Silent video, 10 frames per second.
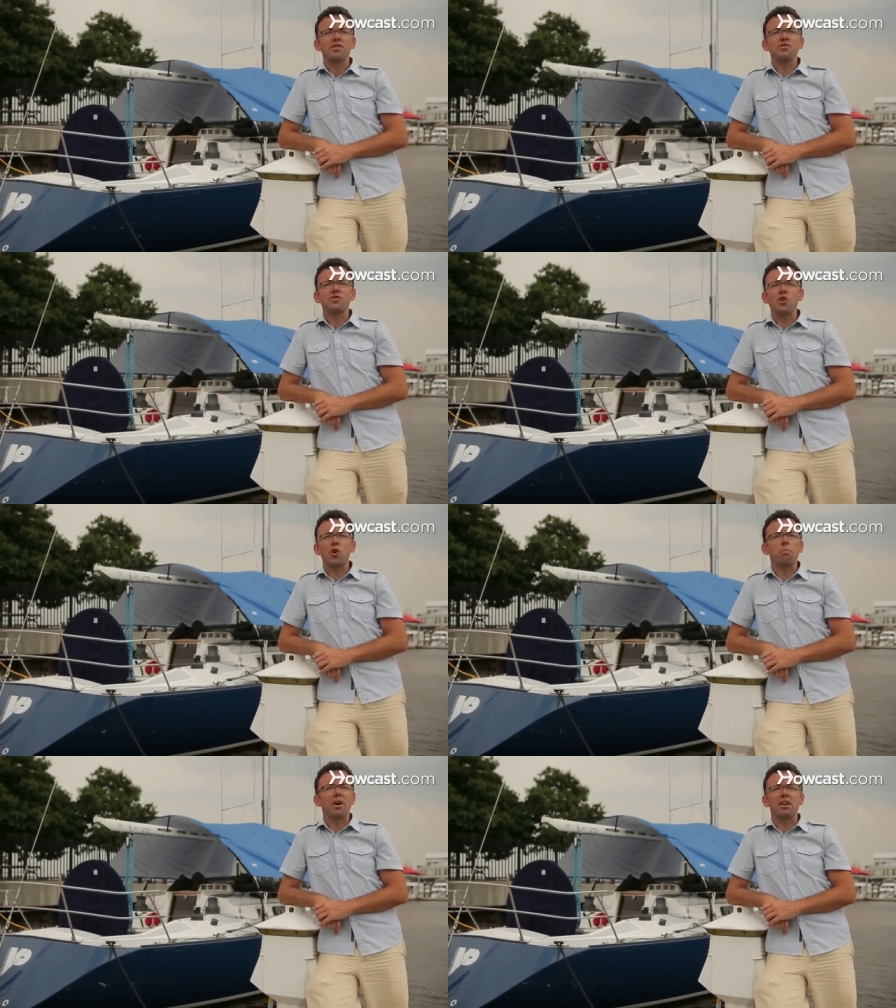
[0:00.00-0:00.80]
There's
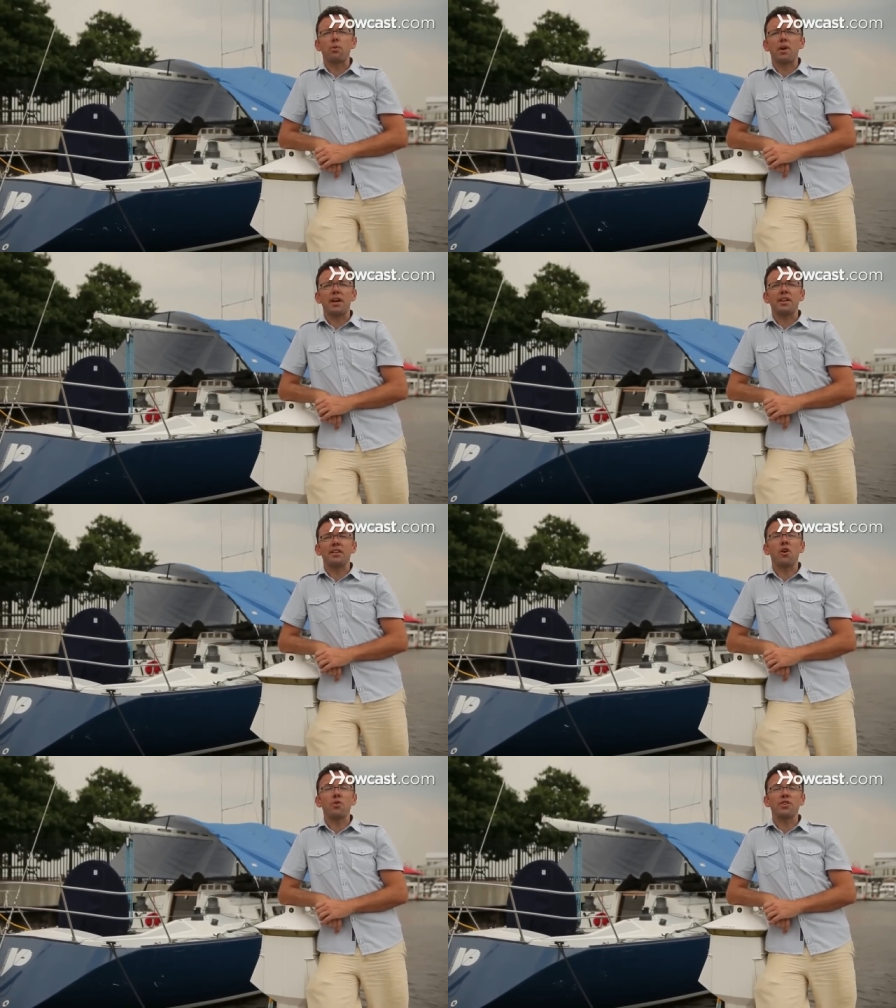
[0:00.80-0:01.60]
no better way
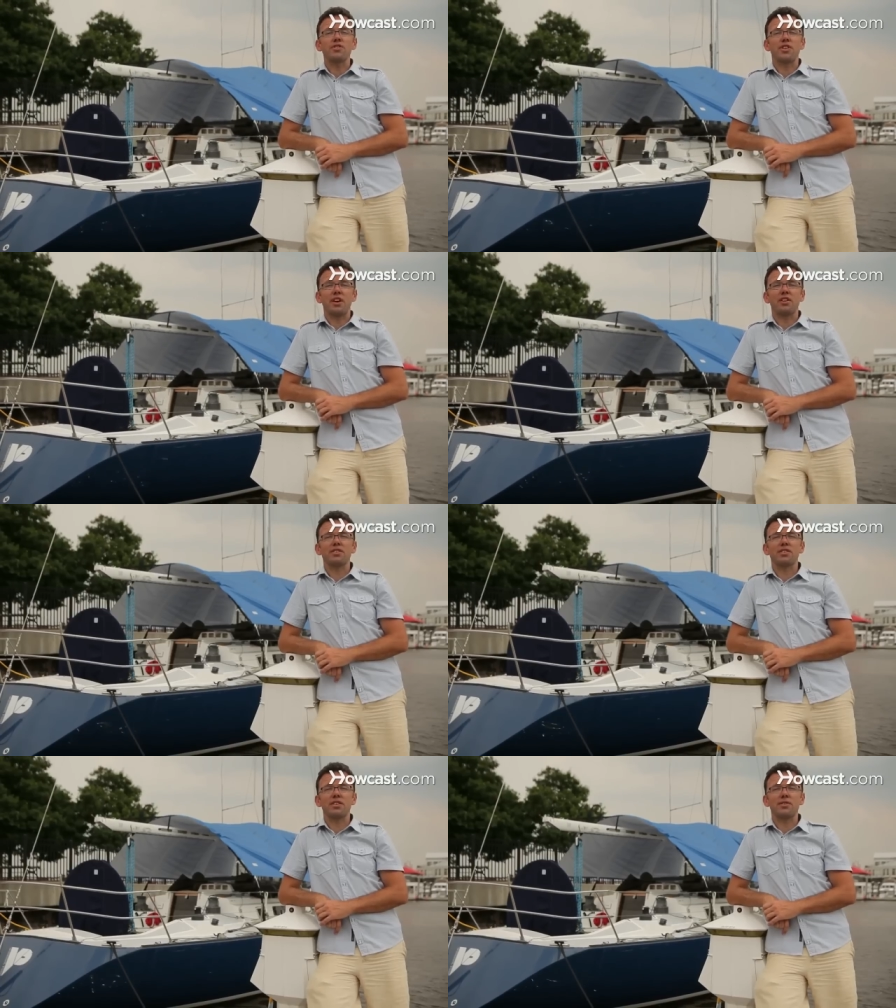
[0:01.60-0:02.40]
to hone your
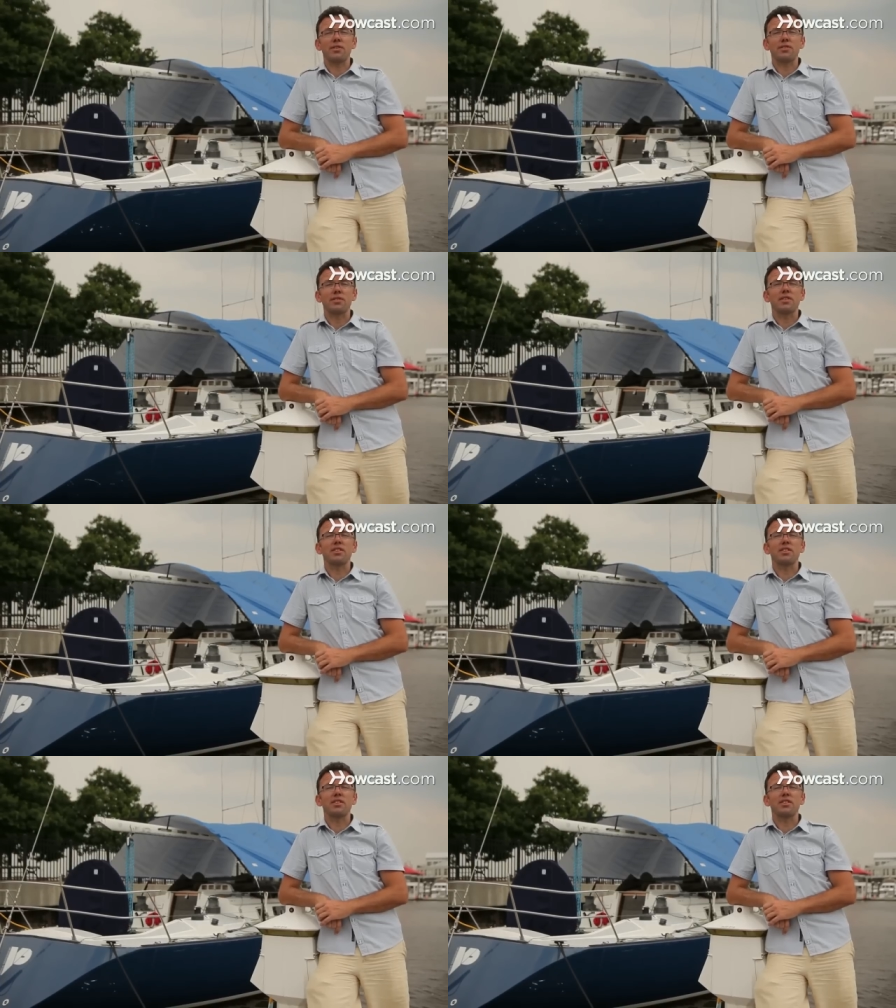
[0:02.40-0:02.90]
sailing skills